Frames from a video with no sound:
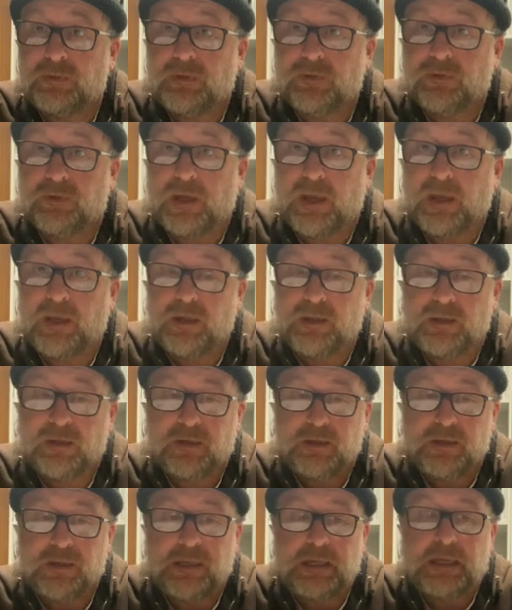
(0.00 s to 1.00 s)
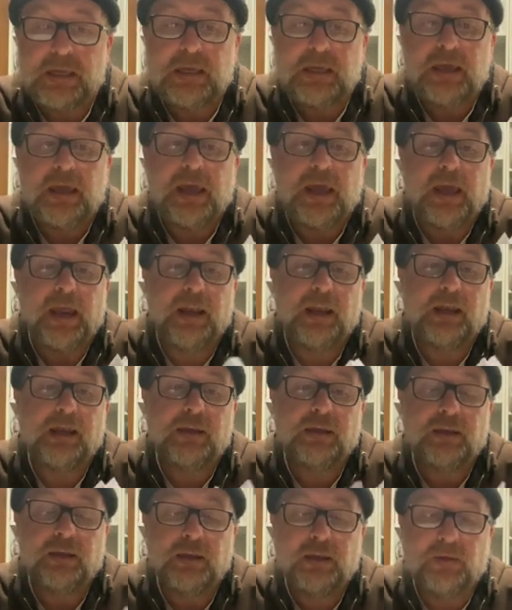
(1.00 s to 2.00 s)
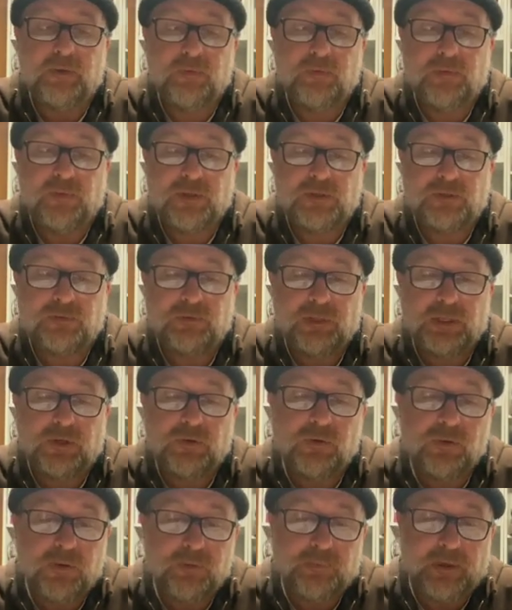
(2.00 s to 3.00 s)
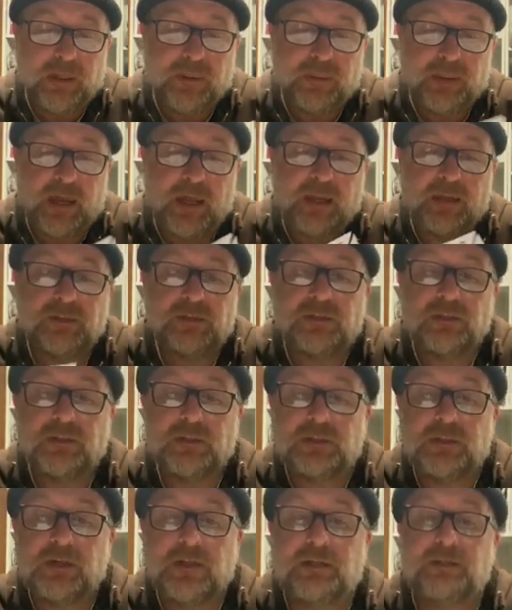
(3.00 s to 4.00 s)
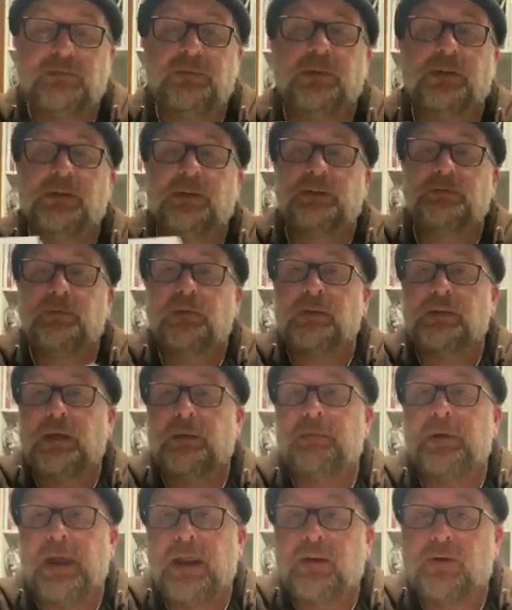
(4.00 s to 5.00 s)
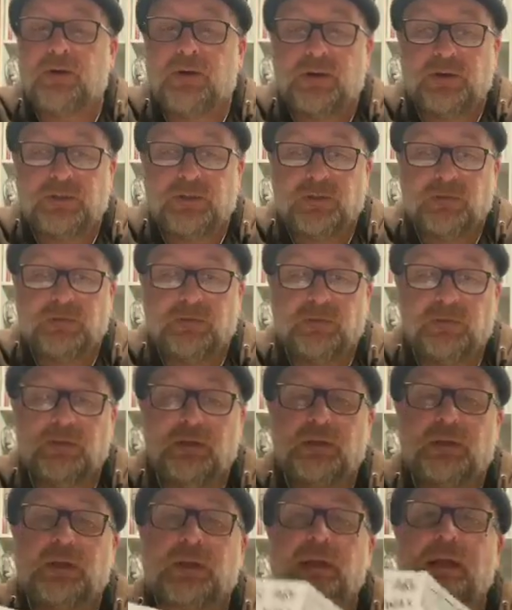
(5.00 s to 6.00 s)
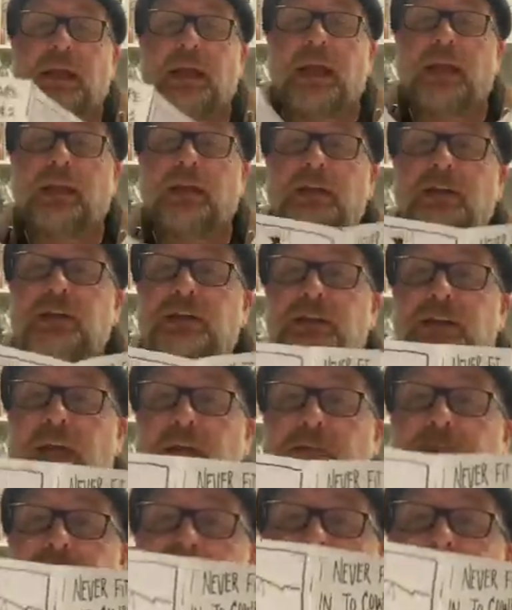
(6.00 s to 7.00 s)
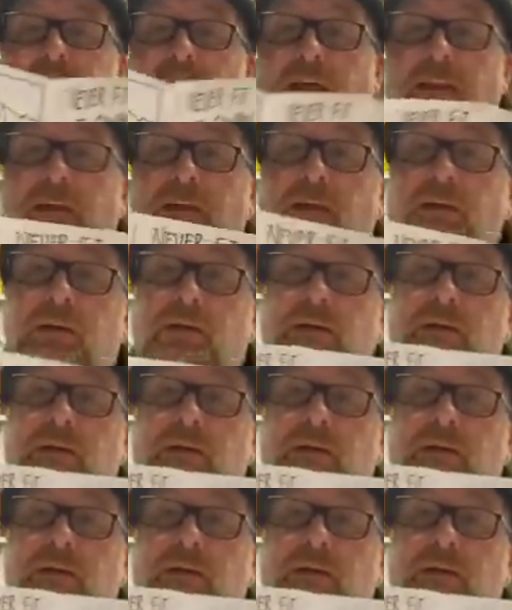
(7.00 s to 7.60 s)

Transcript: Okay, and what's really cool about that is you can start to build this multi-panel cartoon, and then you can tape them together.